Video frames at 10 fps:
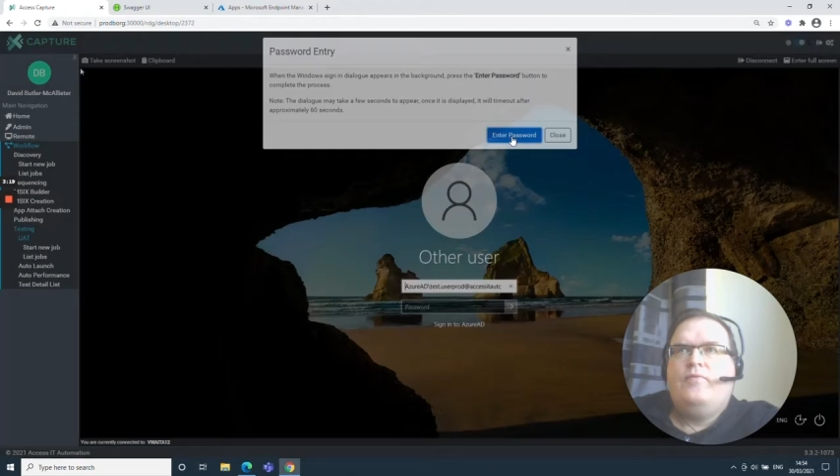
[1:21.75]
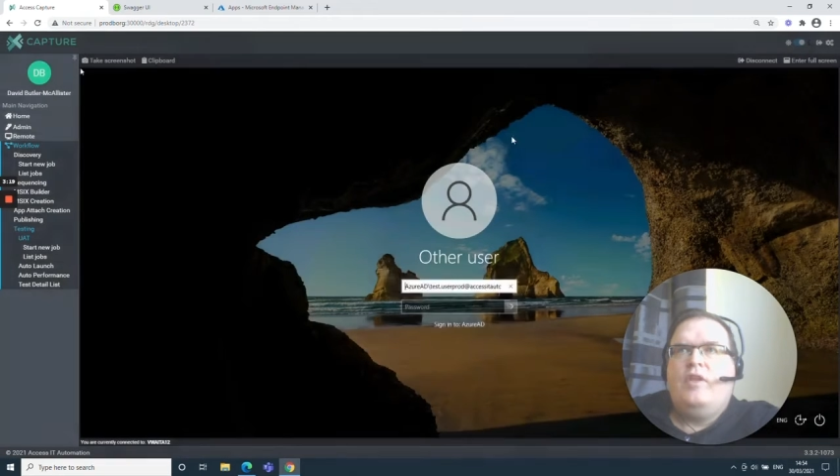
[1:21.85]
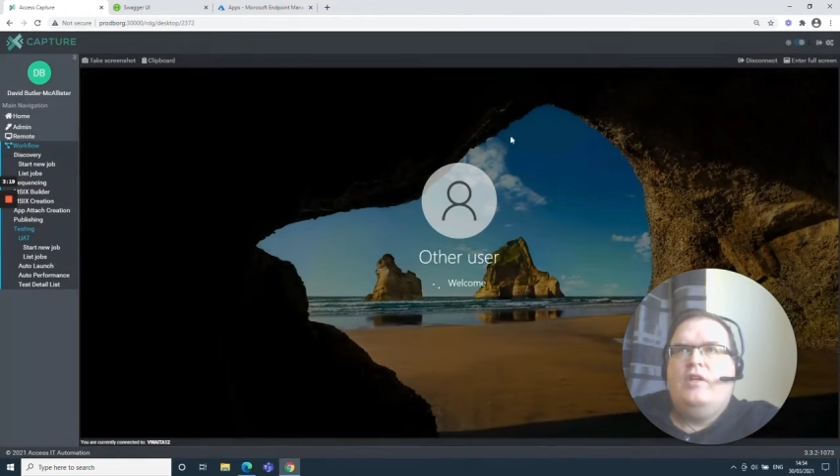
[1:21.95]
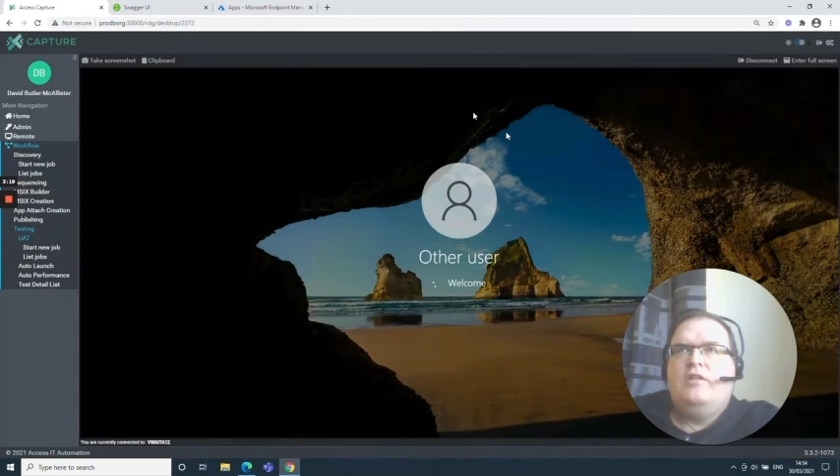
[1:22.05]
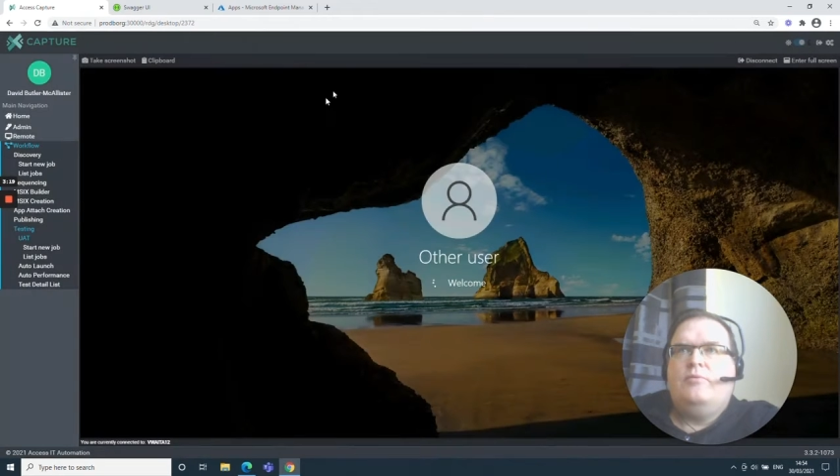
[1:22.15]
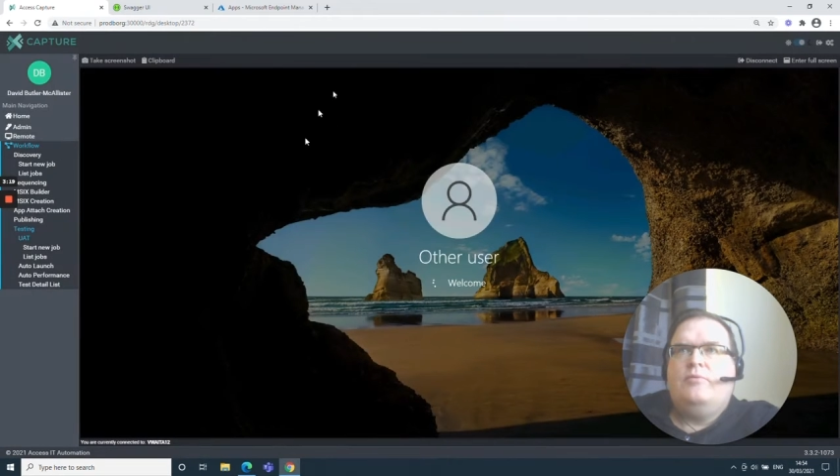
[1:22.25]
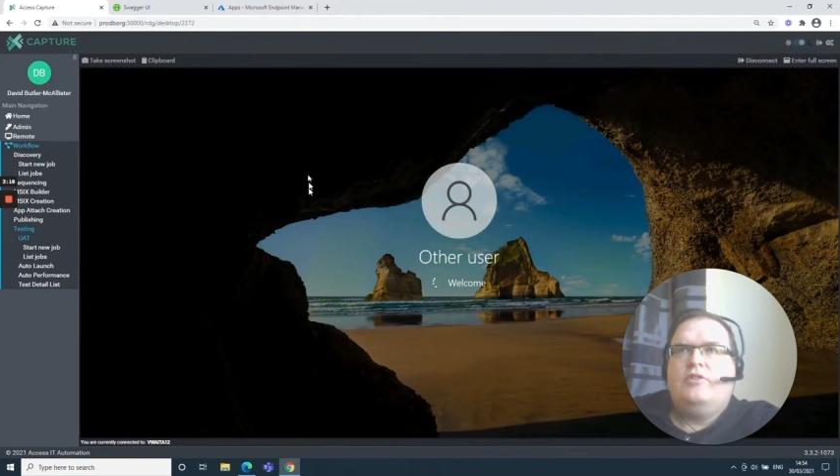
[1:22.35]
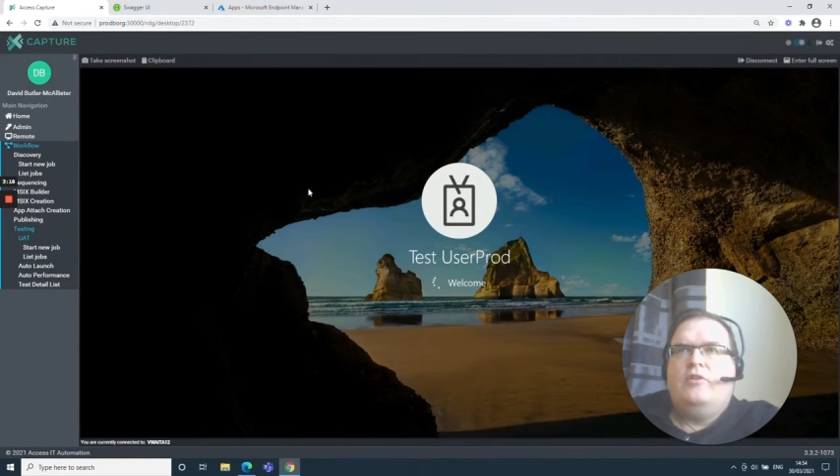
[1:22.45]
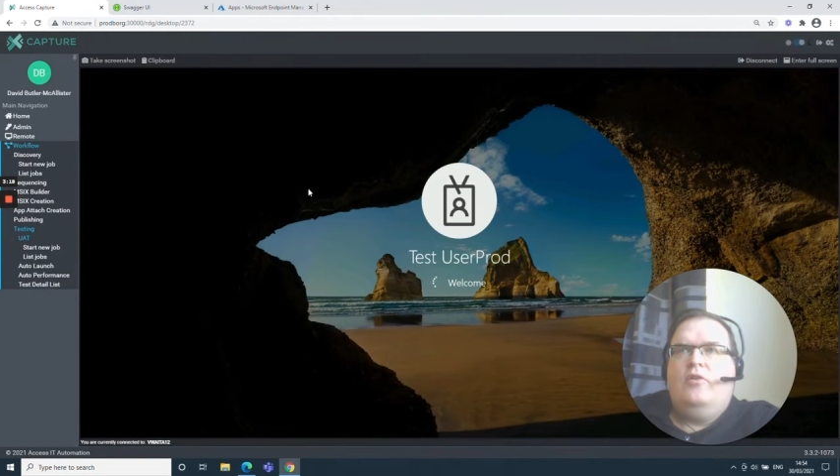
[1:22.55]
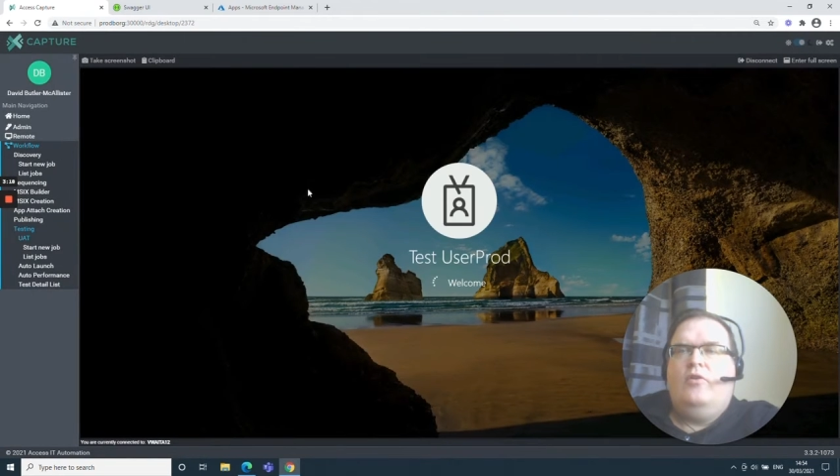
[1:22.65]
So we're
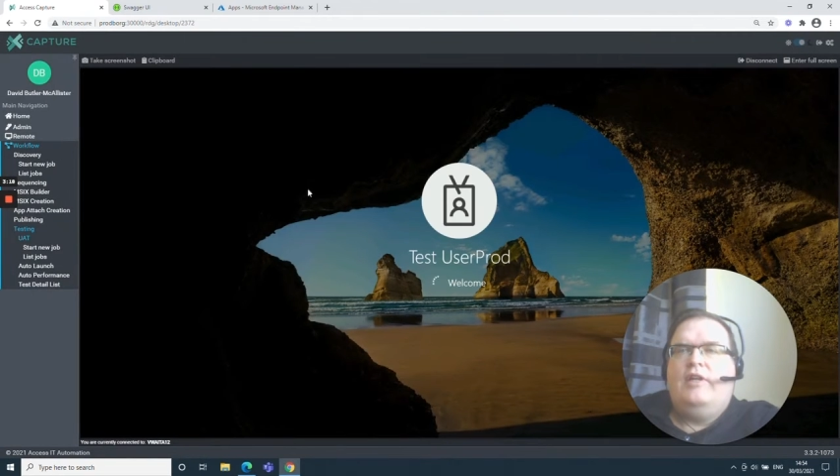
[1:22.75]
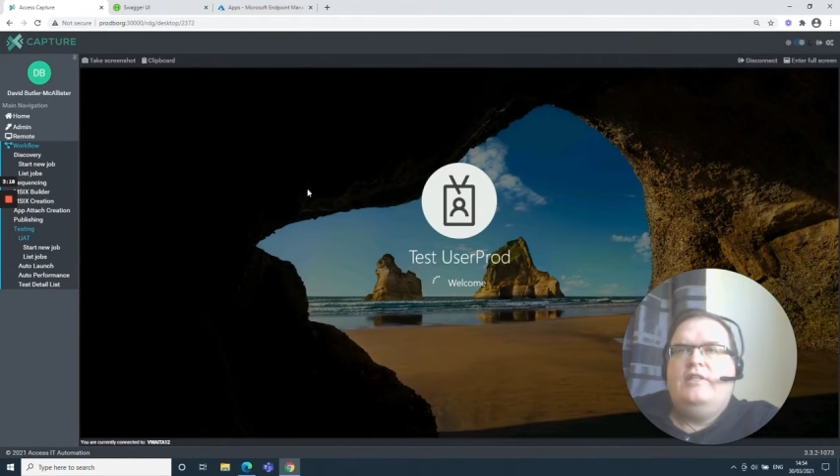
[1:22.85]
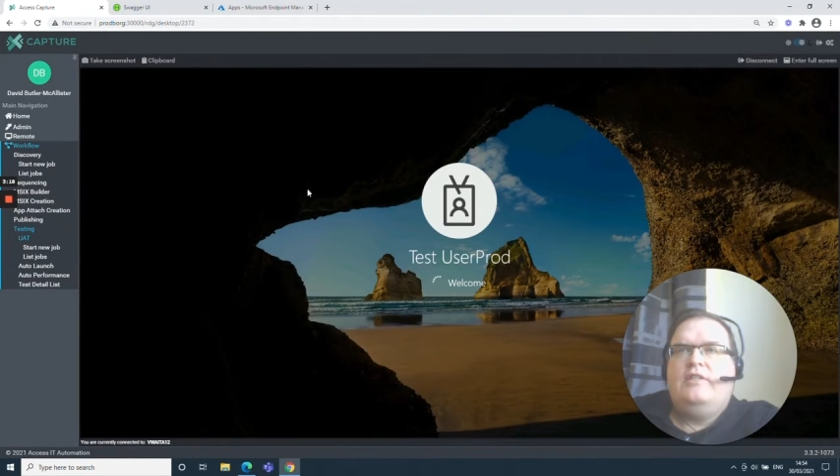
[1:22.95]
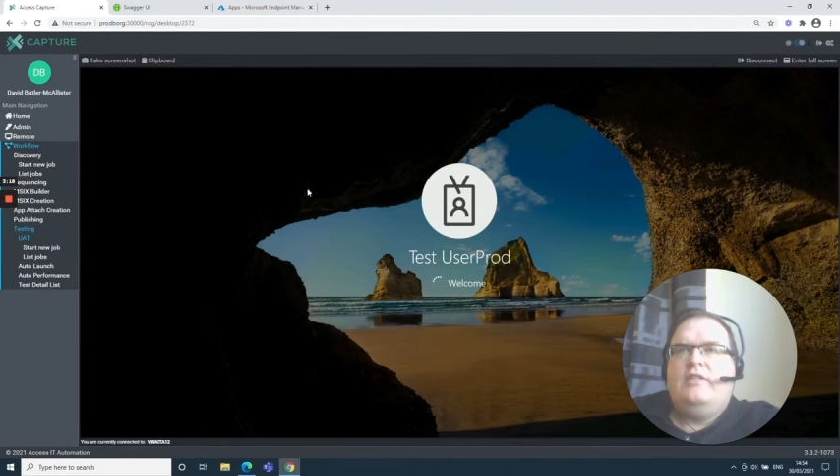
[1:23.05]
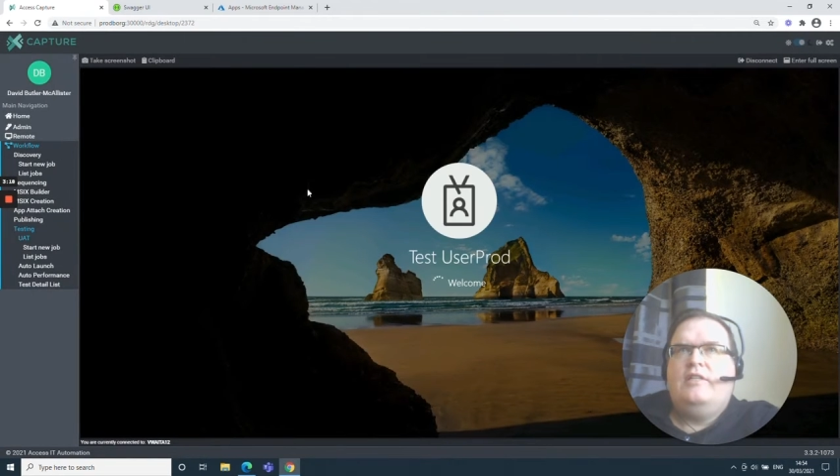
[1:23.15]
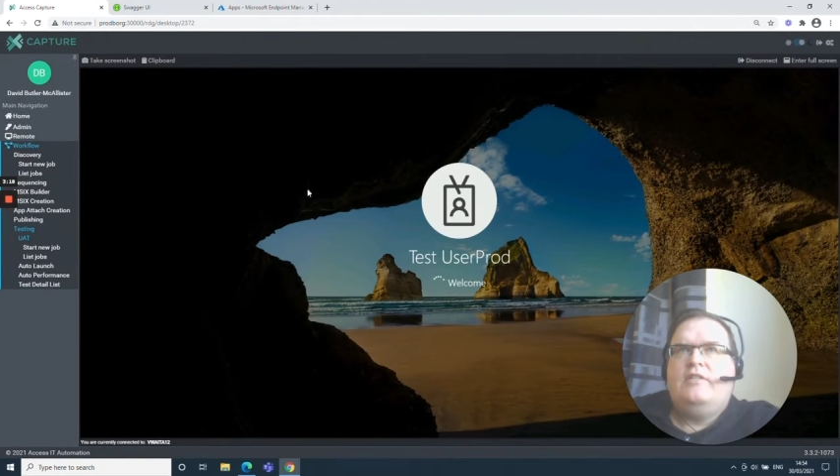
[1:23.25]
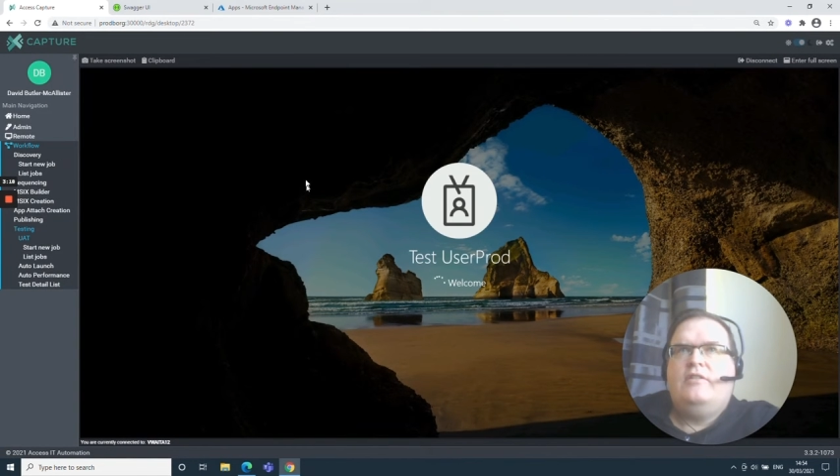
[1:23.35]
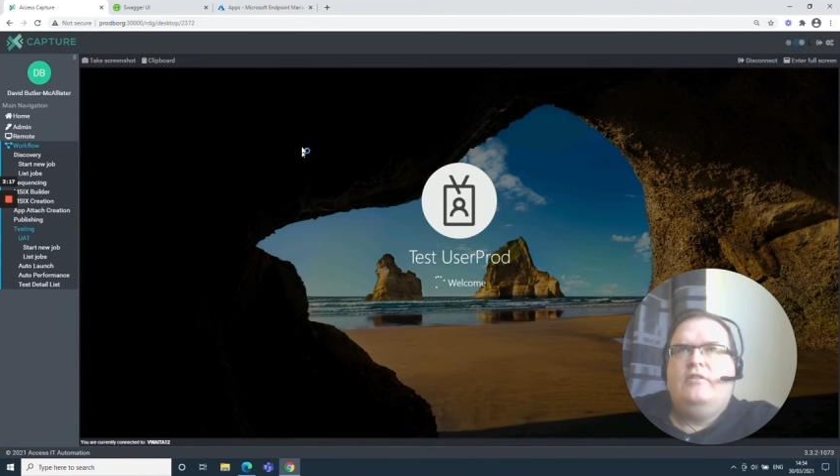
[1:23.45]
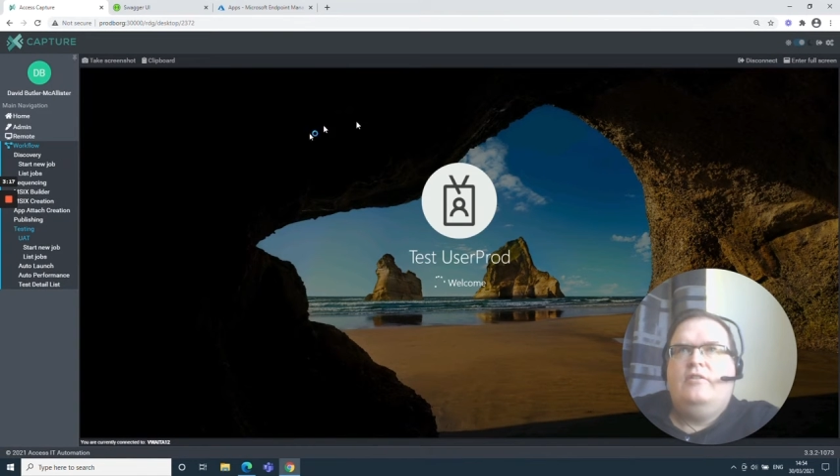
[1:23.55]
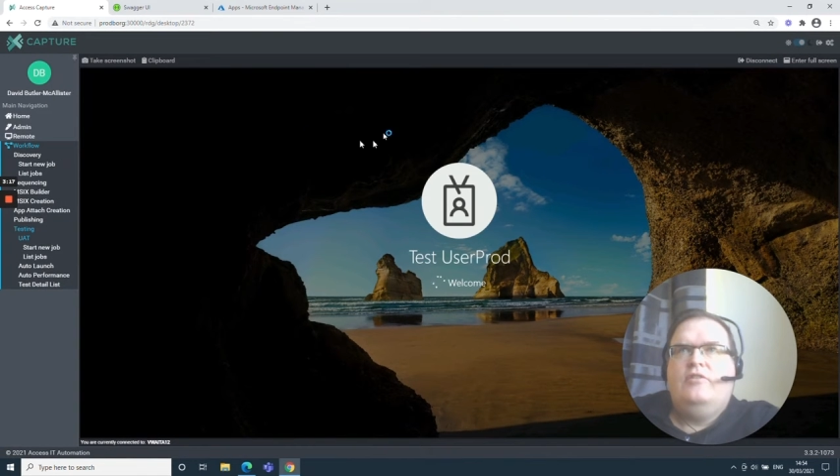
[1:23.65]
just going to log into this